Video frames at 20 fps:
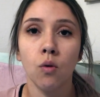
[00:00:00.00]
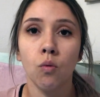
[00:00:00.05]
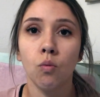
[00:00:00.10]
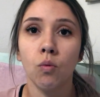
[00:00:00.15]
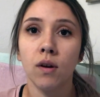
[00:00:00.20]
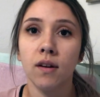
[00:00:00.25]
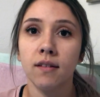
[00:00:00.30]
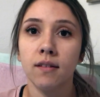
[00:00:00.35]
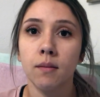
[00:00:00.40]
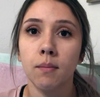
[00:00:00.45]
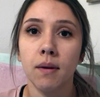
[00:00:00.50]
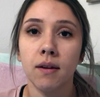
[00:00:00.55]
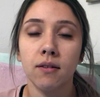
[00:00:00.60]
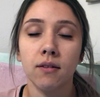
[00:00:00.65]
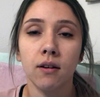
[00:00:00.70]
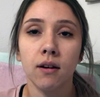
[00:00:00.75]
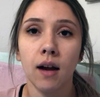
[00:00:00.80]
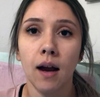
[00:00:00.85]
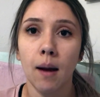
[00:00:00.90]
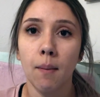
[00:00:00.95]
one
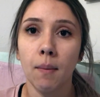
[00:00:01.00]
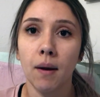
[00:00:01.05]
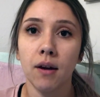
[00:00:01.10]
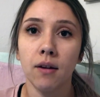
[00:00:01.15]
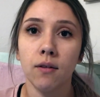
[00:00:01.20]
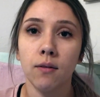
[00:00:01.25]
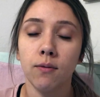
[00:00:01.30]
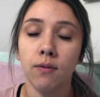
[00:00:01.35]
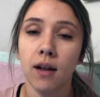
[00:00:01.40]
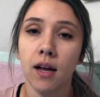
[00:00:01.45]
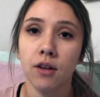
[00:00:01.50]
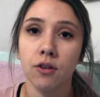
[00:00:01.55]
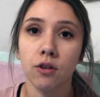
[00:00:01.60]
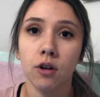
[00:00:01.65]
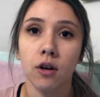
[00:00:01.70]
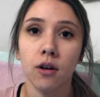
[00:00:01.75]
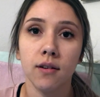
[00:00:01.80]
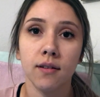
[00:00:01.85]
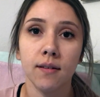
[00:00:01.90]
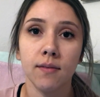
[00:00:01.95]
semester I might do
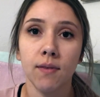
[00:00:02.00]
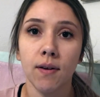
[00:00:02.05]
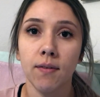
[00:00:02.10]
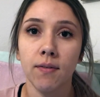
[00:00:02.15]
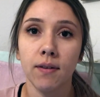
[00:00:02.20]
flashcards if I